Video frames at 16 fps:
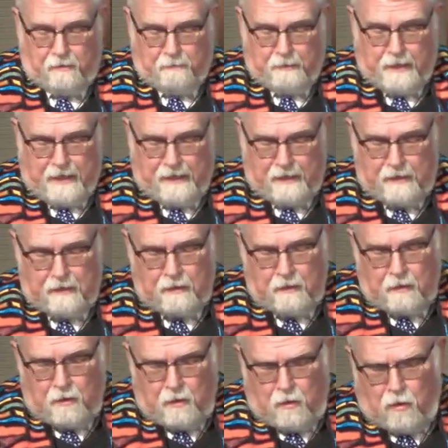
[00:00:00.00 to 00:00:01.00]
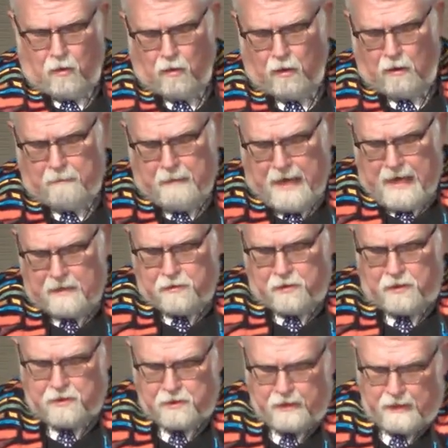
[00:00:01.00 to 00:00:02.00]
the body. Or a match,
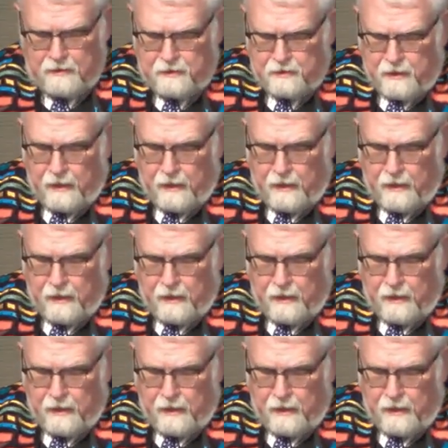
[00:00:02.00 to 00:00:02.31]
he says,